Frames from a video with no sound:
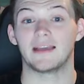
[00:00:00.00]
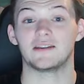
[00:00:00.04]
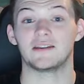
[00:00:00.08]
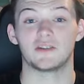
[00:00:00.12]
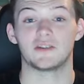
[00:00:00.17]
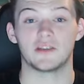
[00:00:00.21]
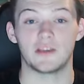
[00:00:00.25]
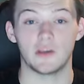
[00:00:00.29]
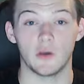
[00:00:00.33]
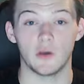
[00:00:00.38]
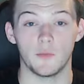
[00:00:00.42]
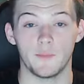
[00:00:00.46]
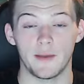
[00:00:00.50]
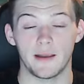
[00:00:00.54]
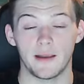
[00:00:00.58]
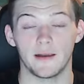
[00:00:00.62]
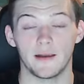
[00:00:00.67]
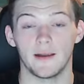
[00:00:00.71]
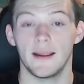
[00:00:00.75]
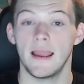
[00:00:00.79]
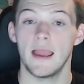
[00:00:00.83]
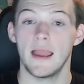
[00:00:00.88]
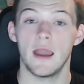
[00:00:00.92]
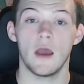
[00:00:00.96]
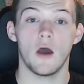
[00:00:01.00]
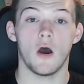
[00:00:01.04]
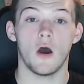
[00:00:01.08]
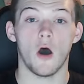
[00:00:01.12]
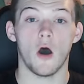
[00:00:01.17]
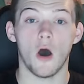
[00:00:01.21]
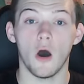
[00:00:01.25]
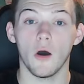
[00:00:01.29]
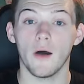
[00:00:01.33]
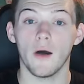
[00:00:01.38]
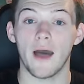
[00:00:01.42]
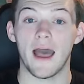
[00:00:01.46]
Shaquille Barrett
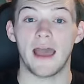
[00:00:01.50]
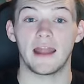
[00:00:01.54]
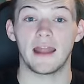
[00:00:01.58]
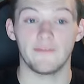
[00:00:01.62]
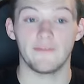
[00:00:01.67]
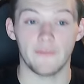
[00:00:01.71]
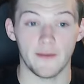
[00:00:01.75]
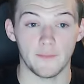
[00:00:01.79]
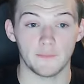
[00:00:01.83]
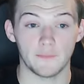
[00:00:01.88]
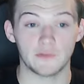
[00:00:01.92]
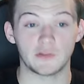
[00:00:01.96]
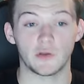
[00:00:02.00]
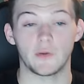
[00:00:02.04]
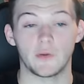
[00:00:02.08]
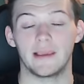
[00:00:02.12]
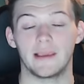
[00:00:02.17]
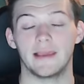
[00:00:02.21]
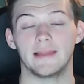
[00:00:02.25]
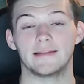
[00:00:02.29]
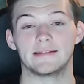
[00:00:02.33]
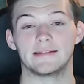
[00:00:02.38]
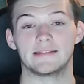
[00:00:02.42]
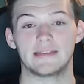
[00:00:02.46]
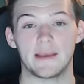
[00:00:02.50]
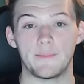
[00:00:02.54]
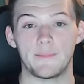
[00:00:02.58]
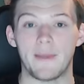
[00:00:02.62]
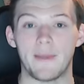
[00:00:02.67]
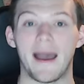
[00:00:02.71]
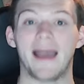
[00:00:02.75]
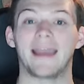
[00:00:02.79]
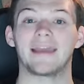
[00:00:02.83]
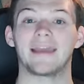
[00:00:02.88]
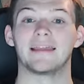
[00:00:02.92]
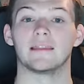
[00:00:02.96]
all ahead of him, so he can sit
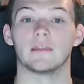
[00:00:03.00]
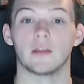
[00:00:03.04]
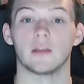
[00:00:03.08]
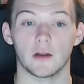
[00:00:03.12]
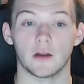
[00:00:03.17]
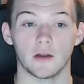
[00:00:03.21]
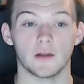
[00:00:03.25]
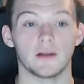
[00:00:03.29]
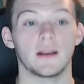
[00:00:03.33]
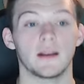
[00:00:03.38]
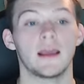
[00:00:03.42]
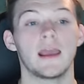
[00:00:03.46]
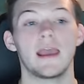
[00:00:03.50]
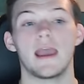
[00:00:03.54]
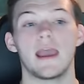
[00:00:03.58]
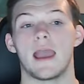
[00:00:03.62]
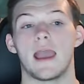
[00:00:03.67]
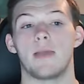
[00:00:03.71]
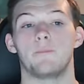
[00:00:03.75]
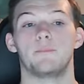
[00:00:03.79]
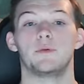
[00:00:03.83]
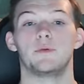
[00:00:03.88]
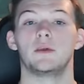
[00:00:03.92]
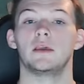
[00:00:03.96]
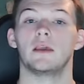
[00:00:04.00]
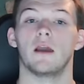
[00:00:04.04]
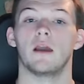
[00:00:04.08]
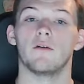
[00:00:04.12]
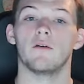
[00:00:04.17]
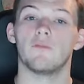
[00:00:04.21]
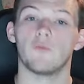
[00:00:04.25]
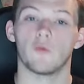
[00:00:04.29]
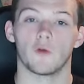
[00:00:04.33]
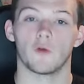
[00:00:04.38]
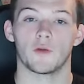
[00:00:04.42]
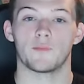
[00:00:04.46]
back and learn and be a
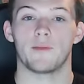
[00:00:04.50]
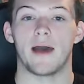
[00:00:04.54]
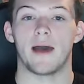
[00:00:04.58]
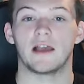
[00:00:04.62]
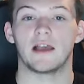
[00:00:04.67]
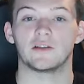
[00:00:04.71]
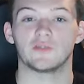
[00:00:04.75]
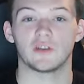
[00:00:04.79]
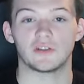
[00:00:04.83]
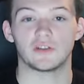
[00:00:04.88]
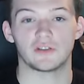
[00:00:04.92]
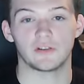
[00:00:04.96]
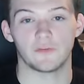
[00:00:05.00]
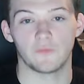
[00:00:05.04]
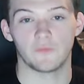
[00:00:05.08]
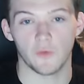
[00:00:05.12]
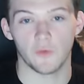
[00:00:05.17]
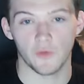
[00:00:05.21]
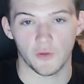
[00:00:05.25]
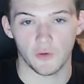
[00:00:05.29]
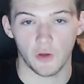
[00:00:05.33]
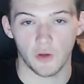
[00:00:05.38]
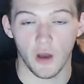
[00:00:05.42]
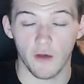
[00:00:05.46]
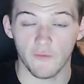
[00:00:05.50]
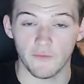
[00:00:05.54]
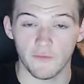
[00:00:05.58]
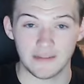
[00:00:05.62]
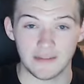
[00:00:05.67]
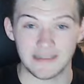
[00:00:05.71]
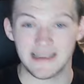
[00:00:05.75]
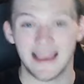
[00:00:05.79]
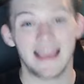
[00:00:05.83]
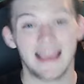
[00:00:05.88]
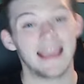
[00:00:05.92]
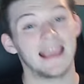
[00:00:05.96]
fourth pass rusher for the
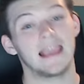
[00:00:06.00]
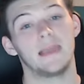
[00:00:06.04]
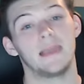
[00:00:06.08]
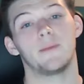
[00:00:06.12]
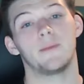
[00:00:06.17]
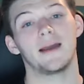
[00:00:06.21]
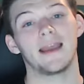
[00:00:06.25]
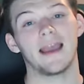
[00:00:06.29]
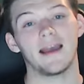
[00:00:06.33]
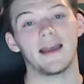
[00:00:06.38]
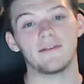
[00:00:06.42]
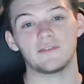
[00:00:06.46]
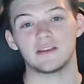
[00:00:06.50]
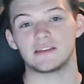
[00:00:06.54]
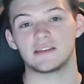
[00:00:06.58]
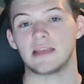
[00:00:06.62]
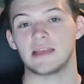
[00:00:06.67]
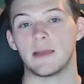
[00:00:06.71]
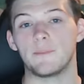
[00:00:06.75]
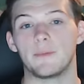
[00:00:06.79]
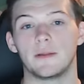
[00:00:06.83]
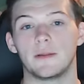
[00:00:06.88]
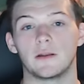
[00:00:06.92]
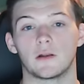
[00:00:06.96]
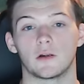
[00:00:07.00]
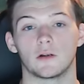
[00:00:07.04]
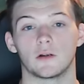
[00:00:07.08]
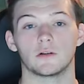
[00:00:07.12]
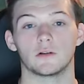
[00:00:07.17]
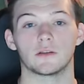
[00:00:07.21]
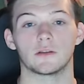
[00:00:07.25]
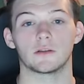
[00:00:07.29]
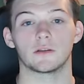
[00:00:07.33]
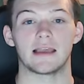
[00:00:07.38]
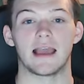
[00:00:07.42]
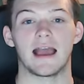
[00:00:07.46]
Dolphins. He might have to step in
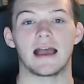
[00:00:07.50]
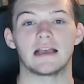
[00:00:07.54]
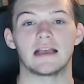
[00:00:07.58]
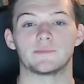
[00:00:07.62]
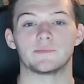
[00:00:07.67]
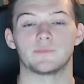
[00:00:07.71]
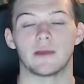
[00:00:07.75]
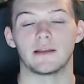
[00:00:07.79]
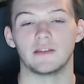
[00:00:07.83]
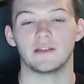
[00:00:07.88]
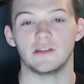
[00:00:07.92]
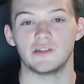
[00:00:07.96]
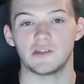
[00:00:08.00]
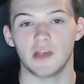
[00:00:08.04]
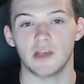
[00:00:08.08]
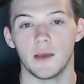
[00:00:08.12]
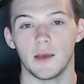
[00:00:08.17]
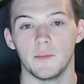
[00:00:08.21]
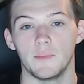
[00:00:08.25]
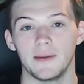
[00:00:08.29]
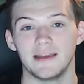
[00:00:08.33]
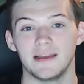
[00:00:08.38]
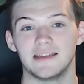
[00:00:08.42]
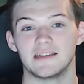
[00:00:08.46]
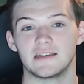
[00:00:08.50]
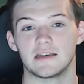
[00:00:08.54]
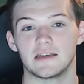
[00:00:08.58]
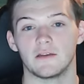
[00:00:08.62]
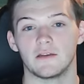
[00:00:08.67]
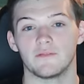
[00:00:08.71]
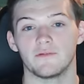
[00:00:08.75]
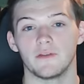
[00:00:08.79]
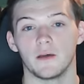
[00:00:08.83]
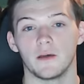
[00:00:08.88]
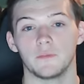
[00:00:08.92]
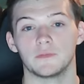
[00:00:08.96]
early as Bradley Chubb and
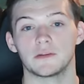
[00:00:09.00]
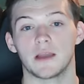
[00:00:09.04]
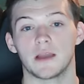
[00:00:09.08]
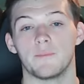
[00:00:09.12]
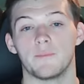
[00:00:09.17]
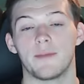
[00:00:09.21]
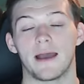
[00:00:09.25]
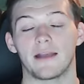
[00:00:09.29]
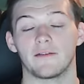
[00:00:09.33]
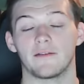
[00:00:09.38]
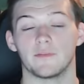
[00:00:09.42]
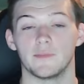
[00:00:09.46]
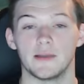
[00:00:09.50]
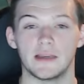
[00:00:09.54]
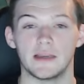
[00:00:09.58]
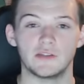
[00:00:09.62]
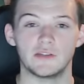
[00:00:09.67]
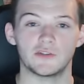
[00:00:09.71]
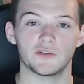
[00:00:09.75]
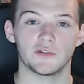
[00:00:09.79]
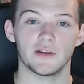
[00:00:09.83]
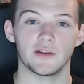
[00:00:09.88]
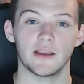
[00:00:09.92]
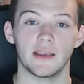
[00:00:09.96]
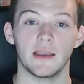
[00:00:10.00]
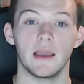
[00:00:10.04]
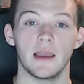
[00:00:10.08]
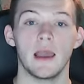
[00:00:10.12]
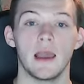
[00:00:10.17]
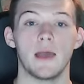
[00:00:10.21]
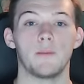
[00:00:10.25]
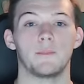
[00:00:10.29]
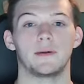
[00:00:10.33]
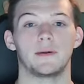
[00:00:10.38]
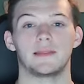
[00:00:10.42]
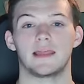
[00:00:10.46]
Jaelan Phillips come back from injury,
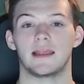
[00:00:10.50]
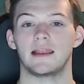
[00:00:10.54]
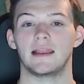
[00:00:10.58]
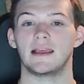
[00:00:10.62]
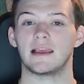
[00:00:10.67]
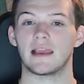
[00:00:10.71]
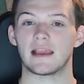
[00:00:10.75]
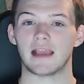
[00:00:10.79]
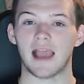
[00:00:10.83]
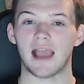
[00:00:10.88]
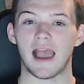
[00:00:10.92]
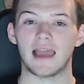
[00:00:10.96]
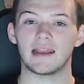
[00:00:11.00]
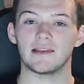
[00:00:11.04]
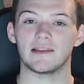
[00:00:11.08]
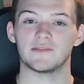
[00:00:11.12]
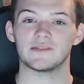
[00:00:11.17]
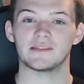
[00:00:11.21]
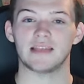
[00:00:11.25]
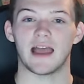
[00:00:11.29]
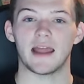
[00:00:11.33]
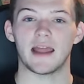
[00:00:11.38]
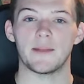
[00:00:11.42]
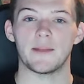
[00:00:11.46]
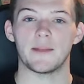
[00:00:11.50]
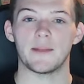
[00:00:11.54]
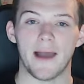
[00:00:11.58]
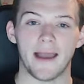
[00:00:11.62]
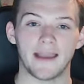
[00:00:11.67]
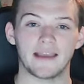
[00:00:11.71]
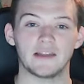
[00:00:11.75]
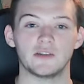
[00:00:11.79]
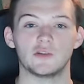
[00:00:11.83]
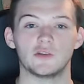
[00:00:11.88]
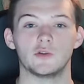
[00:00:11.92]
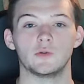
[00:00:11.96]
but then he can kind of slide back
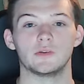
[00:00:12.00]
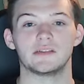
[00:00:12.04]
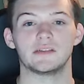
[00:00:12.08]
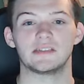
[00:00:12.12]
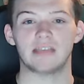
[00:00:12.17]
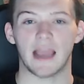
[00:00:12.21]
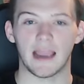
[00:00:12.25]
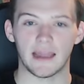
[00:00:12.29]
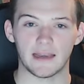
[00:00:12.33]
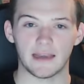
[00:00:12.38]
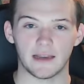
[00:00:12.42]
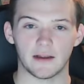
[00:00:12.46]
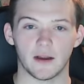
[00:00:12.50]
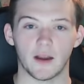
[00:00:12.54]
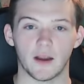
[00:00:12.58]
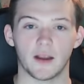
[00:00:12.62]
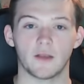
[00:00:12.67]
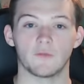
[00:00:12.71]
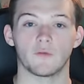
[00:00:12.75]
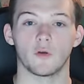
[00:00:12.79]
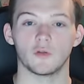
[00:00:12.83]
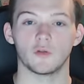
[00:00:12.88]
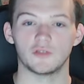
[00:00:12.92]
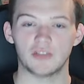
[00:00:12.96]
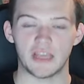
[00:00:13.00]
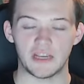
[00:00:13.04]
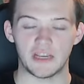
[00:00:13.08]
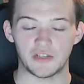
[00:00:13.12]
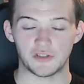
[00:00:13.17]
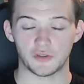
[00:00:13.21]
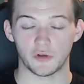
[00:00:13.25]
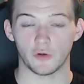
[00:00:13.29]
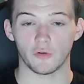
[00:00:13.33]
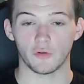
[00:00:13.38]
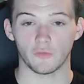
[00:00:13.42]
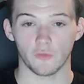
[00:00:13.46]
into a secondary
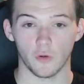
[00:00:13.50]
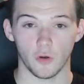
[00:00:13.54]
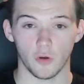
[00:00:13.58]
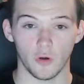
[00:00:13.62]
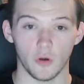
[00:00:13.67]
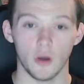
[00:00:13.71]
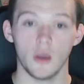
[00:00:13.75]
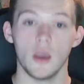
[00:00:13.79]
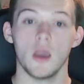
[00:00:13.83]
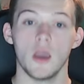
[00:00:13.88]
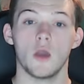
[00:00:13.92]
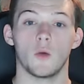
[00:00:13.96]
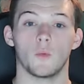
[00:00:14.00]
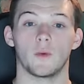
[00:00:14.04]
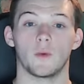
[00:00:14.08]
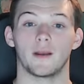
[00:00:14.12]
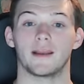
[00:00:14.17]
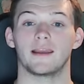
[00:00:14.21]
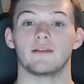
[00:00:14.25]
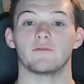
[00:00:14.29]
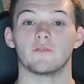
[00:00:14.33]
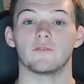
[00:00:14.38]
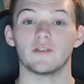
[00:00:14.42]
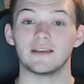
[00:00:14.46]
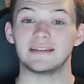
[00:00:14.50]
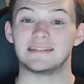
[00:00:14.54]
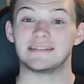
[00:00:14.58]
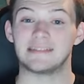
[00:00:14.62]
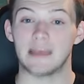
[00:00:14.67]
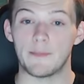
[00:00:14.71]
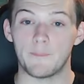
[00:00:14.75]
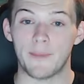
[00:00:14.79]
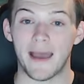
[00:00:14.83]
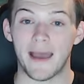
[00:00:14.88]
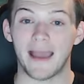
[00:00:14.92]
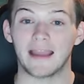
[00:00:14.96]
rotational role where he can really
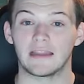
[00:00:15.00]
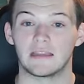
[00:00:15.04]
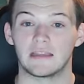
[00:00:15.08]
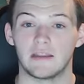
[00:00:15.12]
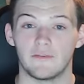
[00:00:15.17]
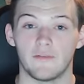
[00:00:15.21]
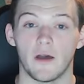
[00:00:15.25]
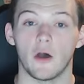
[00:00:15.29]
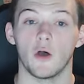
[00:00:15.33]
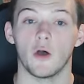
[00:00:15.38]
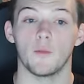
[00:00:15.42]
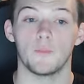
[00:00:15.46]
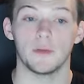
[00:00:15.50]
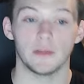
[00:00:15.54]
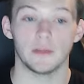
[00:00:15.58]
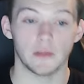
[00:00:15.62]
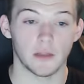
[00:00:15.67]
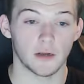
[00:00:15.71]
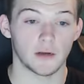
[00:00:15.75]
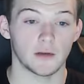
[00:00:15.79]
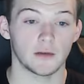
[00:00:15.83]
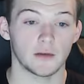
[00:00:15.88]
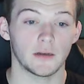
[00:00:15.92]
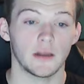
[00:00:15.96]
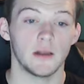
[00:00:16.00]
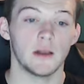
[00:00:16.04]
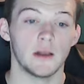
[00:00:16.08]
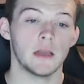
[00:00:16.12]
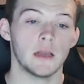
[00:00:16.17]
sit back, develop, and learn.